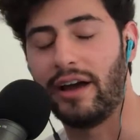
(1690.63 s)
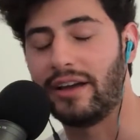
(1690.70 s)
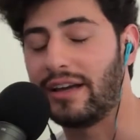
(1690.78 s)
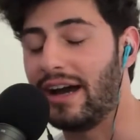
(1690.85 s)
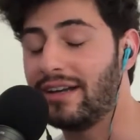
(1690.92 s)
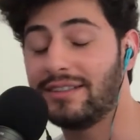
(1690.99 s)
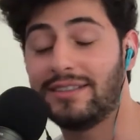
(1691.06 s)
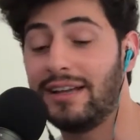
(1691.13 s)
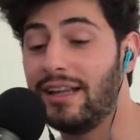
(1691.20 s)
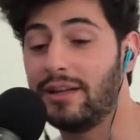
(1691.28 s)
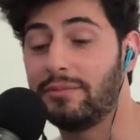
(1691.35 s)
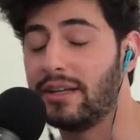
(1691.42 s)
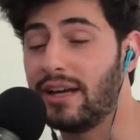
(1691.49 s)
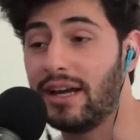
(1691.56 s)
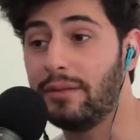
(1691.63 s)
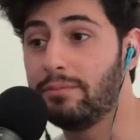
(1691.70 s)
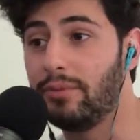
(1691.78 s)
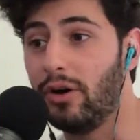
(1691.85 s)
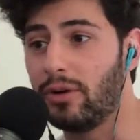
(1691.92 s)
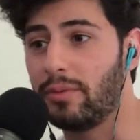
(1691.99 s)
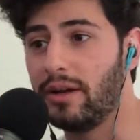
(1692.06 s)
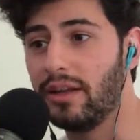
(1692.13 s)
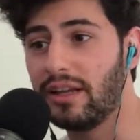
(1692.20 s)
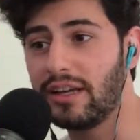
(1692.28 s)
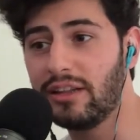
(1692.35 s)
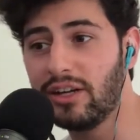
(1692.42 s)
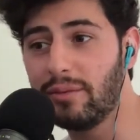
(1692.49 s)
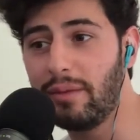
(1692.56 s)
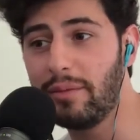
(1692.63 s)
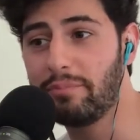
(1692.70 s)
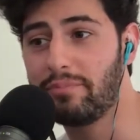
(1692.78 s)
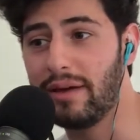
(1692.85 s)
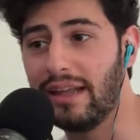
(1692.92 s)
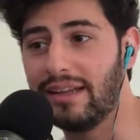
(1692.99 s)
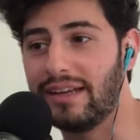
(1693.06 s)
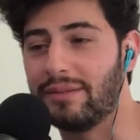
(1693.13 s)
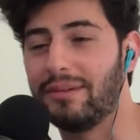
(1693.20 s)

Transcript: I gotta tell them you gotta bulk, but they're like, look at my belly.